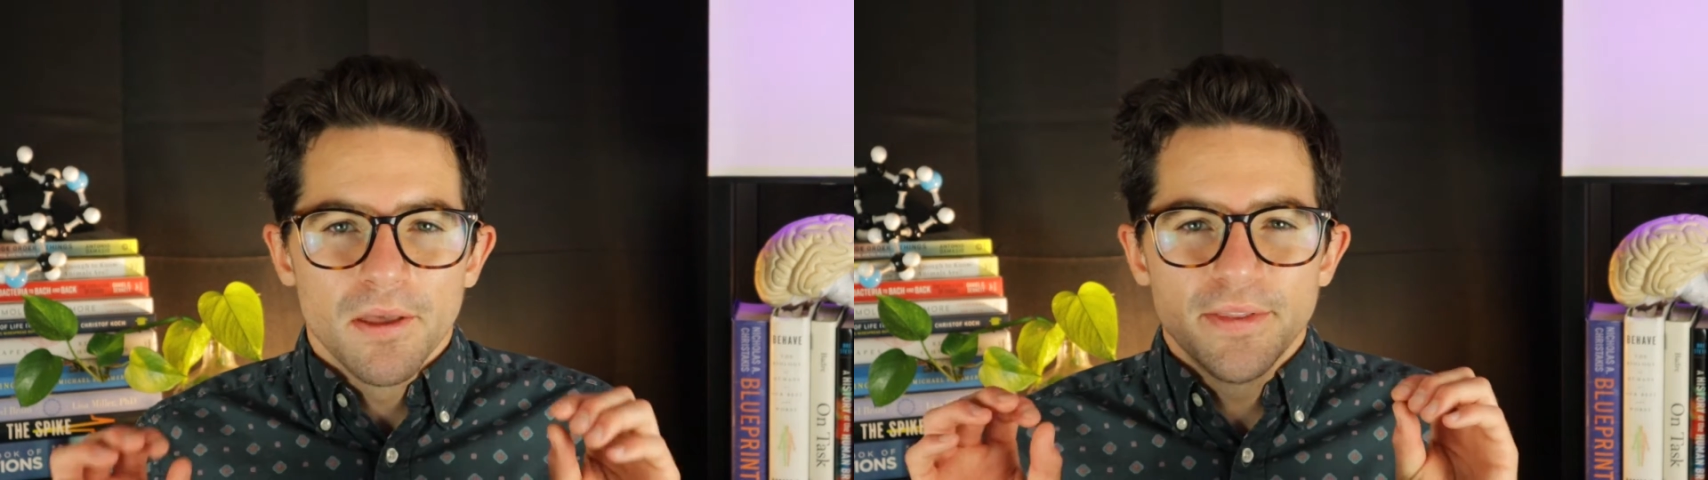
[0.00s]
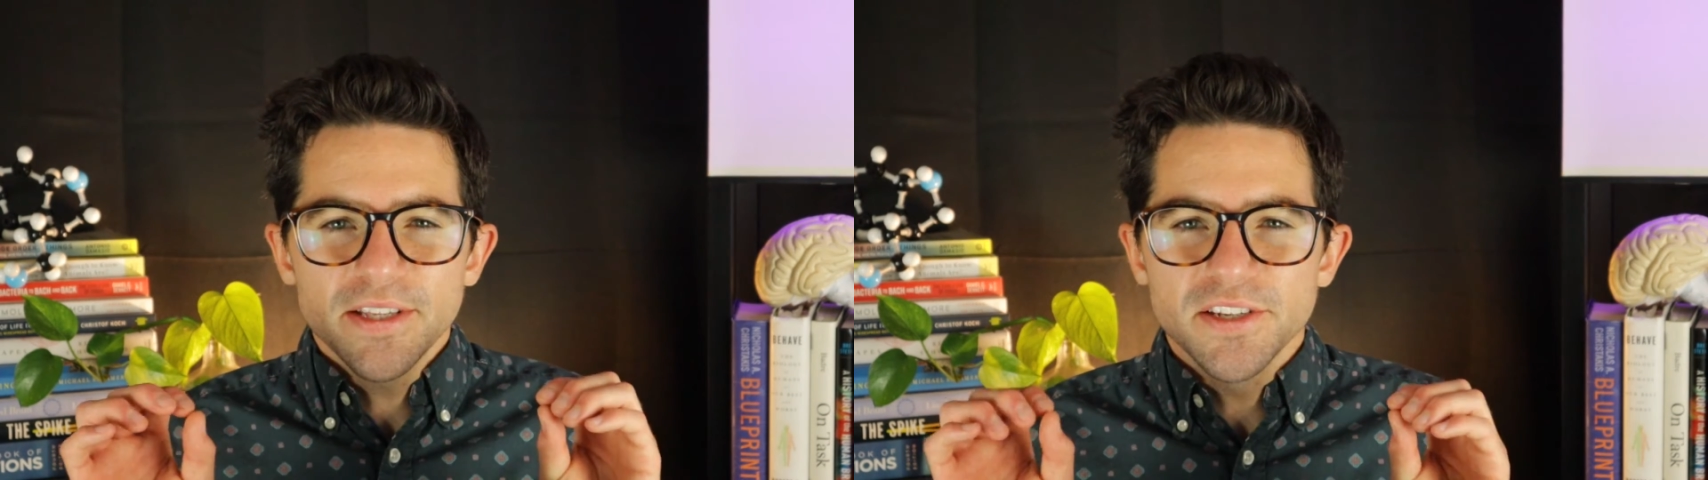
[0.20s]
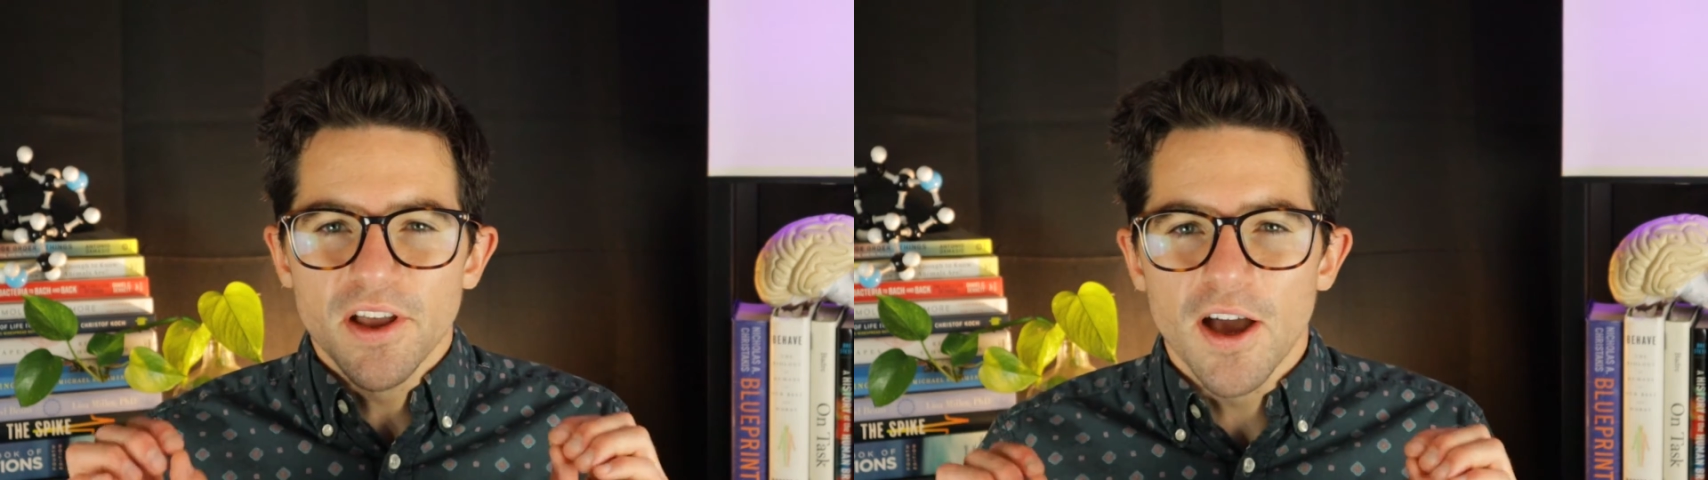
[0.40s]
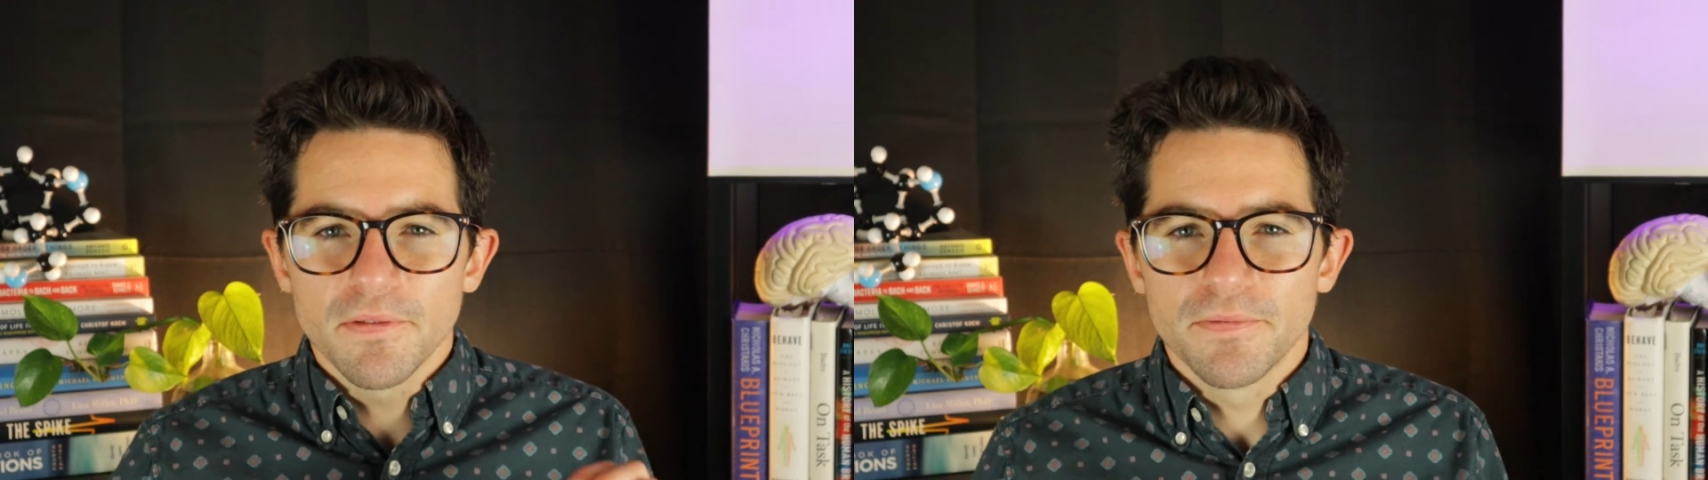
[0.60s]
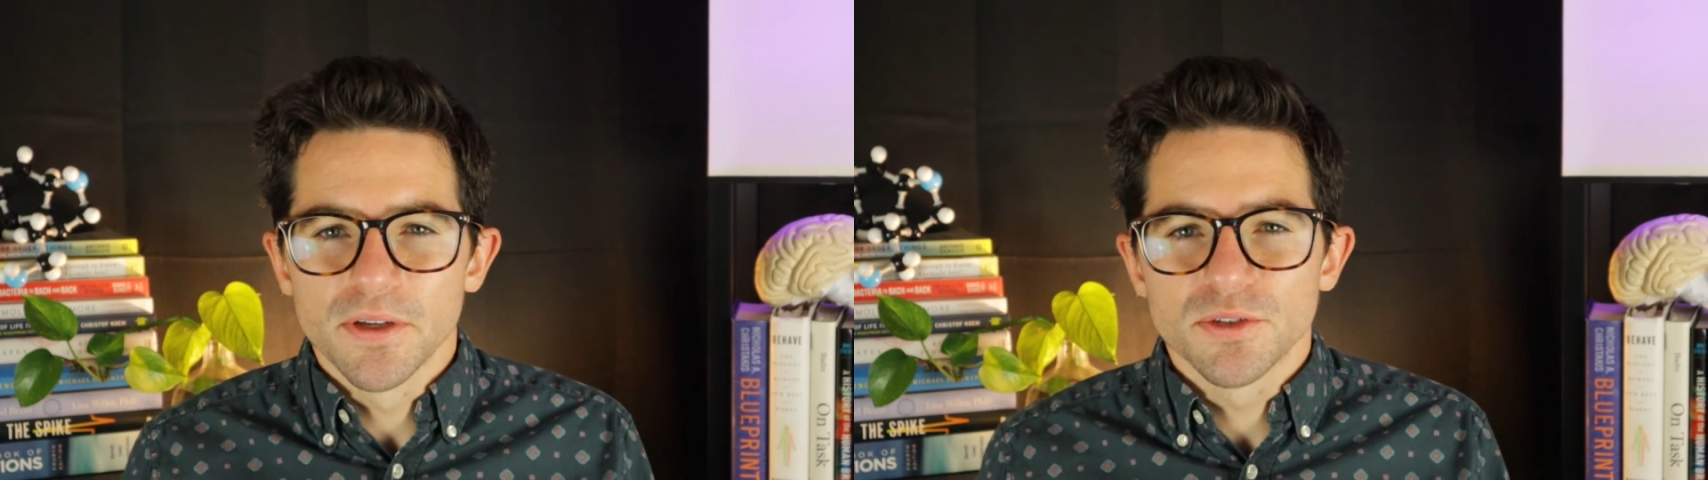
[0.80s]
this
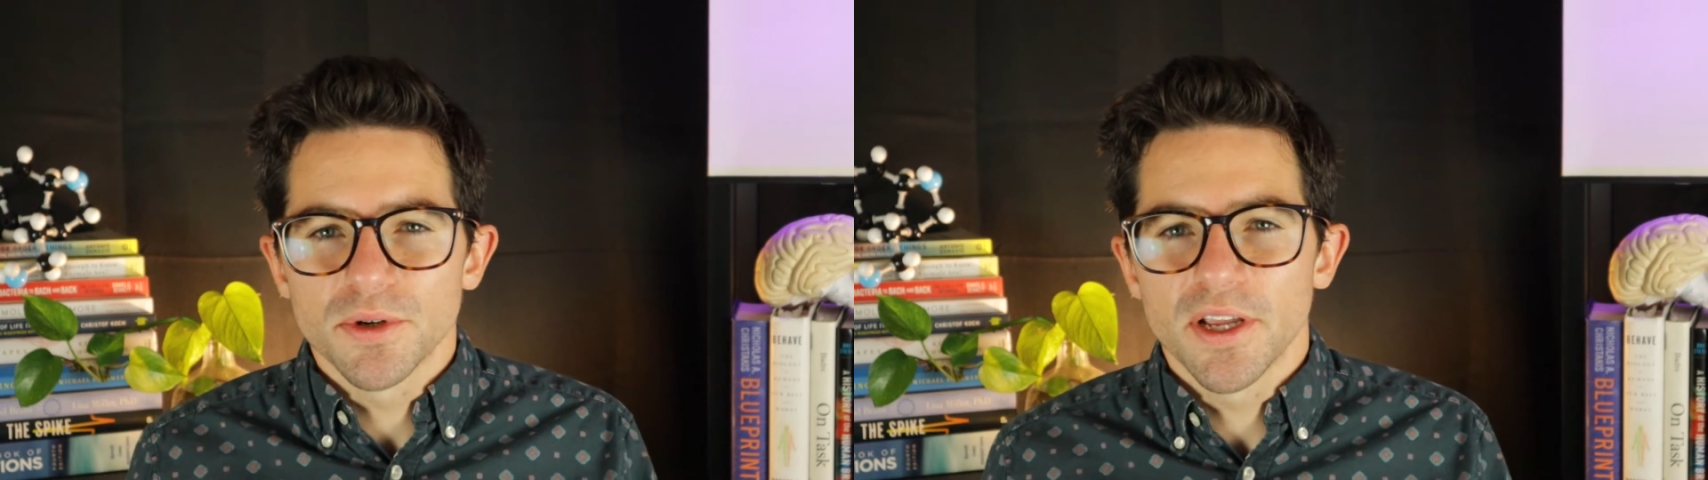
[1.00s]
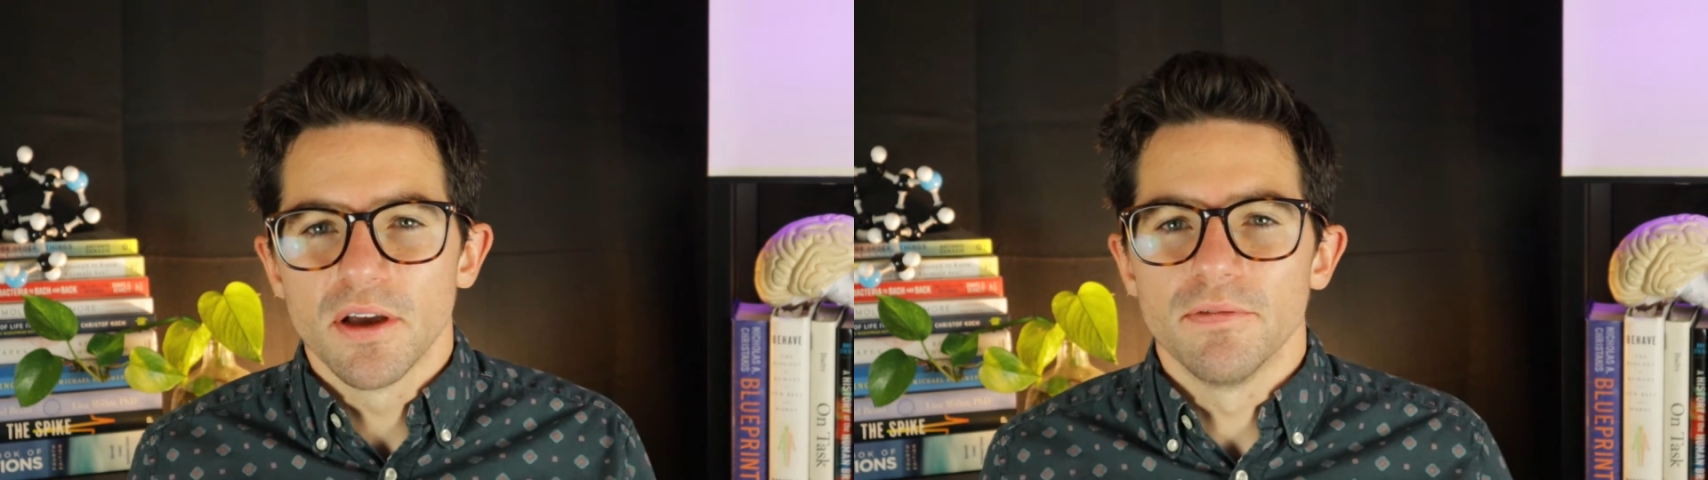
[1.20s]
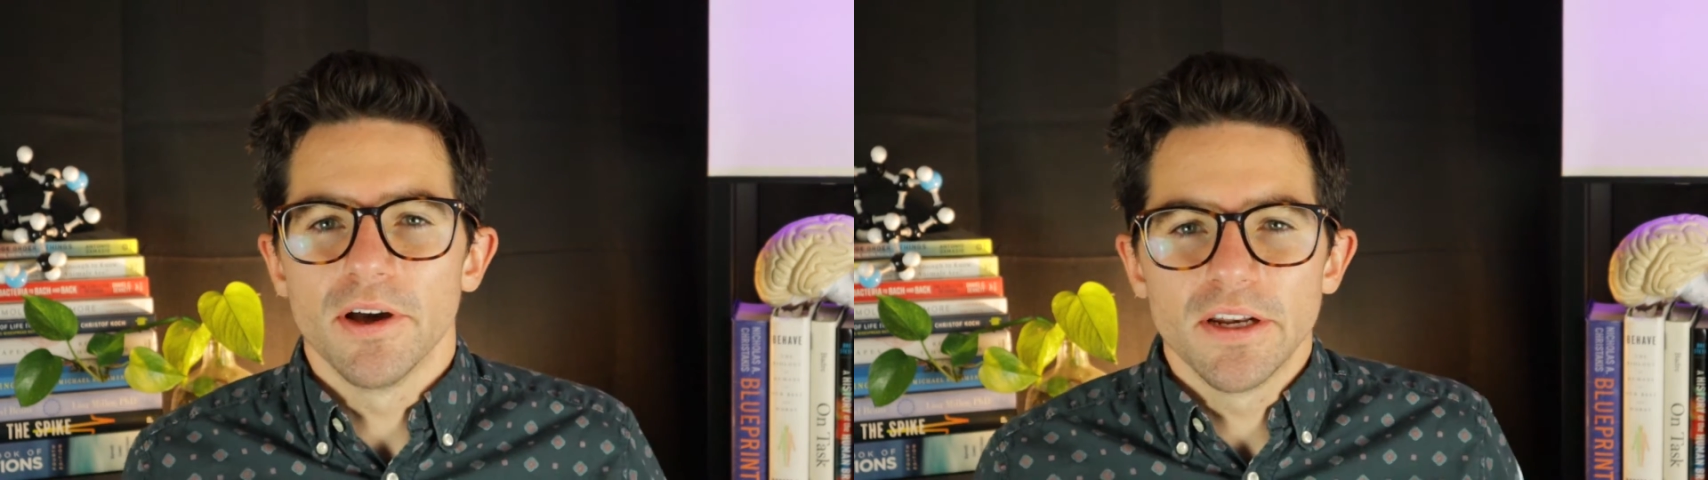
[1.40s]
non-filtering of